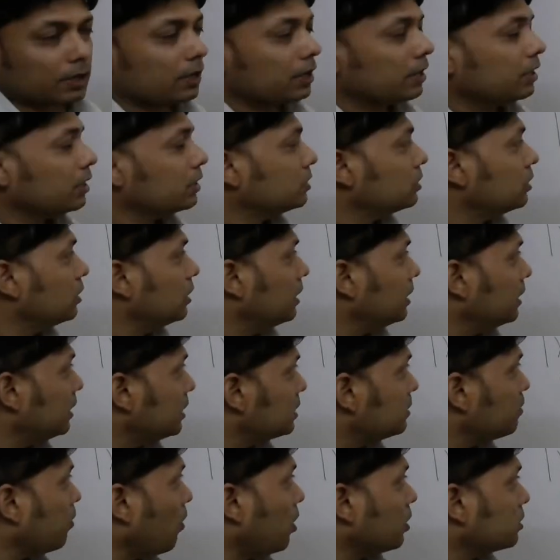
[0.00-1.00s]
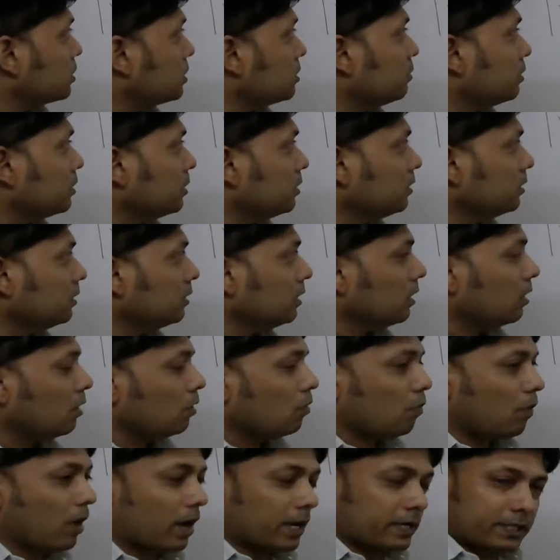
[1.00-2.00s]
So it is possible
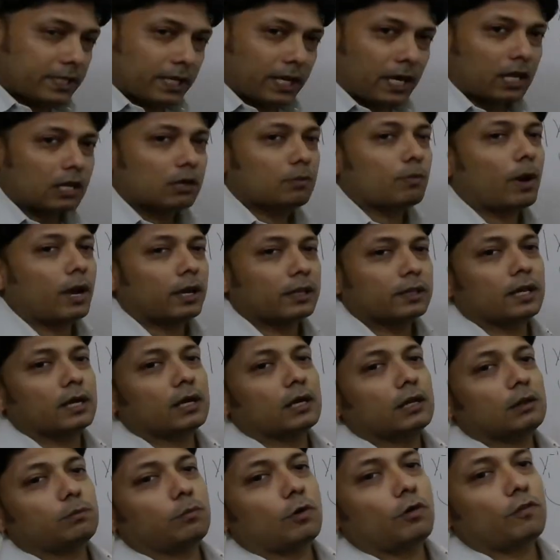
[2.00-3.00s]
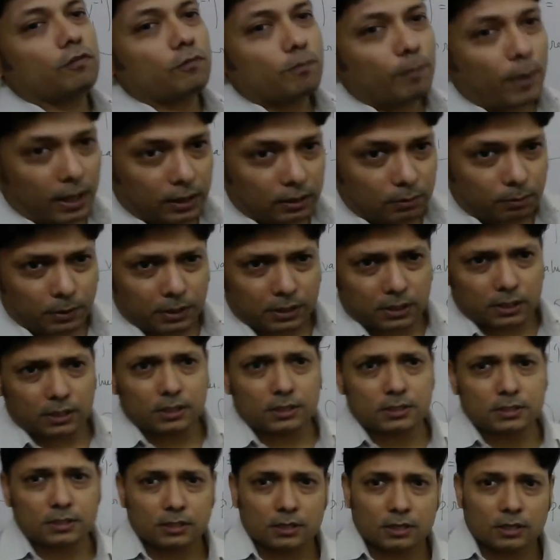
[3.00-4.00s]
once again by the help of
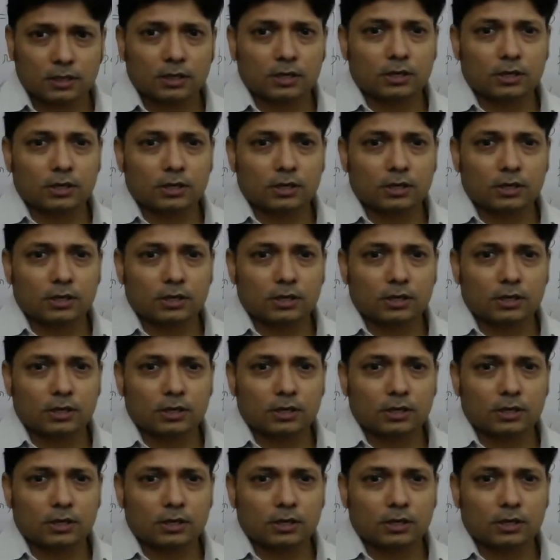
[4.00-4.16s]
mathematics.